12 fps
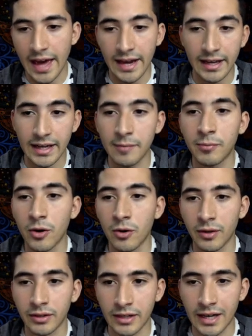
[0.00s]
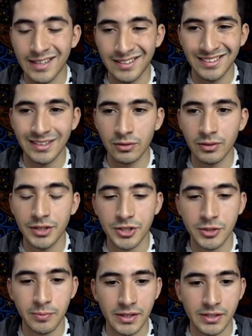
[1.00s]
and it kept going. I
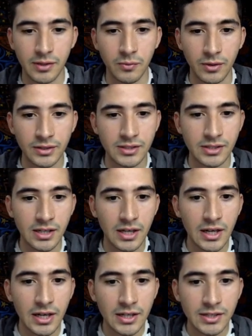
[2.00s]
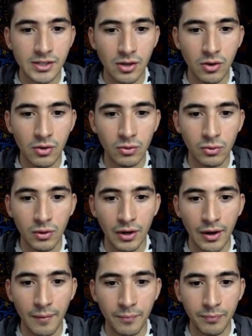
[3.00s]
literally just pressed it once.
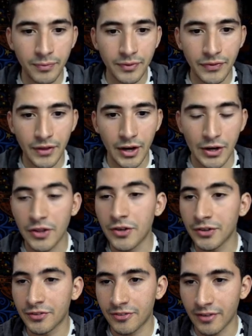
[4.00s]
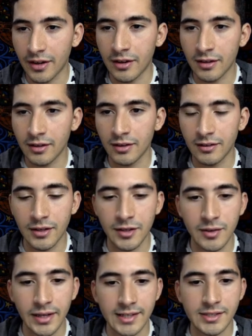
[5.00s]
So another thing
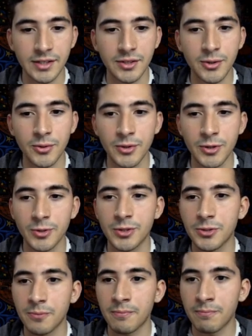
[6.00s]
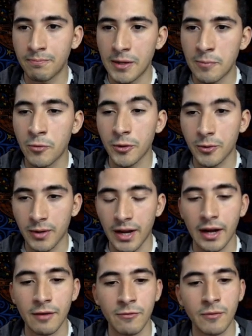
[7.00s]
that you guys can do in order to be more
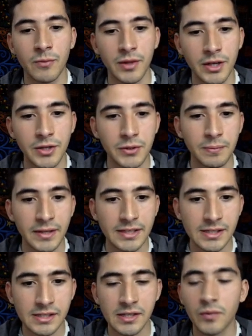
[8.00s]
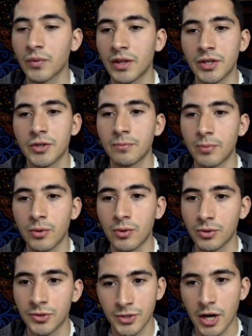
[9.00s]
creative and within your mixes and within your
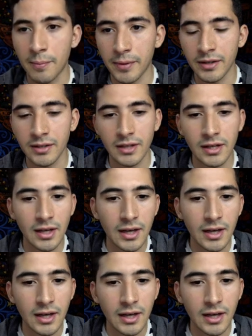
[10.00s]
vocal chopping